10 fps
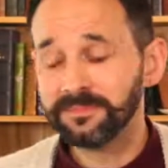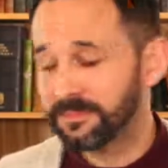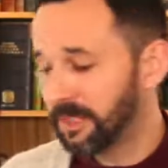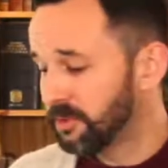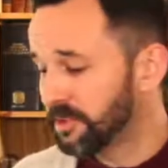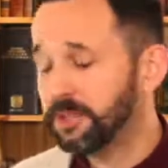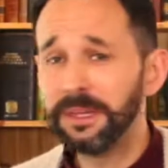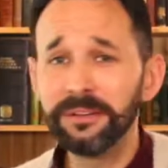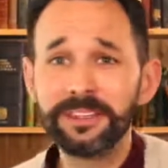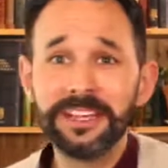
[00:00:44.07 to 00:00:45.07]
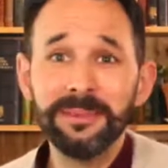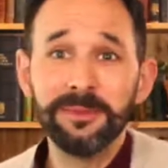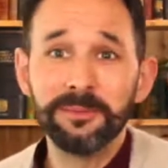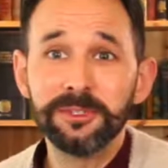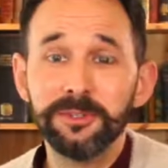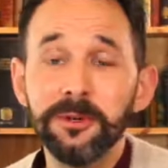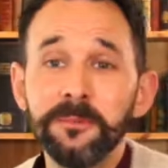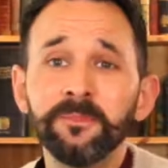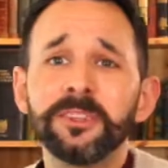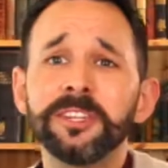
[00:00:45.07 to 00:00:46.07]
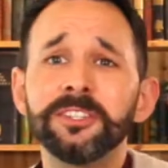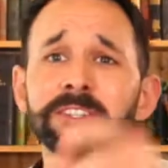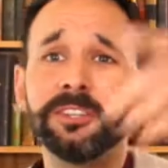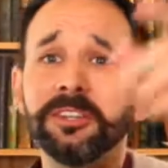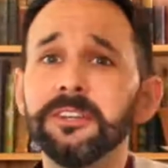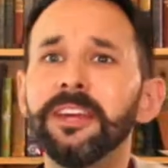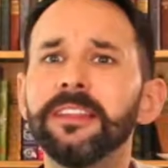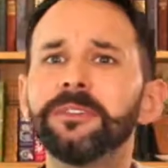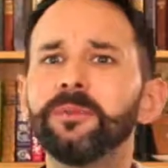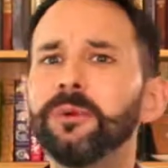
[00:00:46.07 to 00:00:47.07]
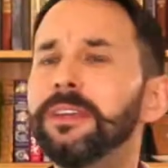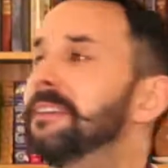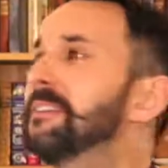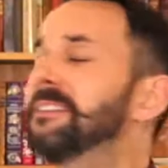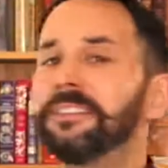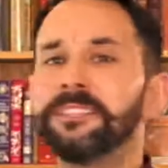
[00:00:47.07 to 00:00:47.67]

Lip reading: you'll still be able to hear me, I'm sure. It's just that you get this weird,